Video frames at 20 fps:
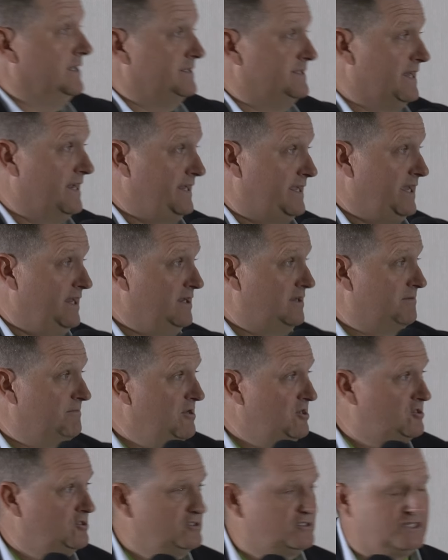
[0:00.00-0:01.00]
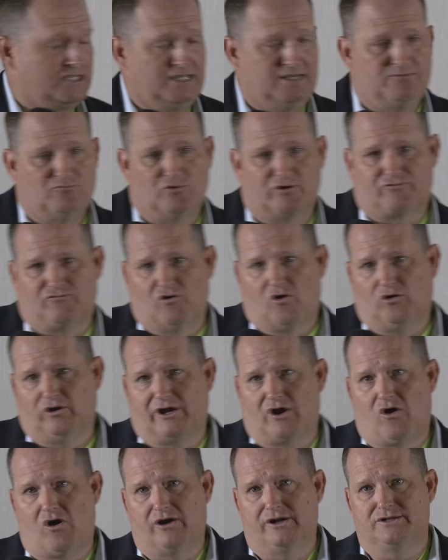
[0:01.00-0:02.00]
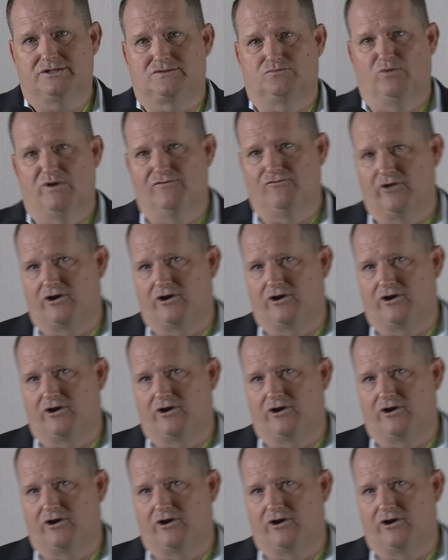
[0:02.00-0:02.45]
Dedicated commissions team with rolling audits. We've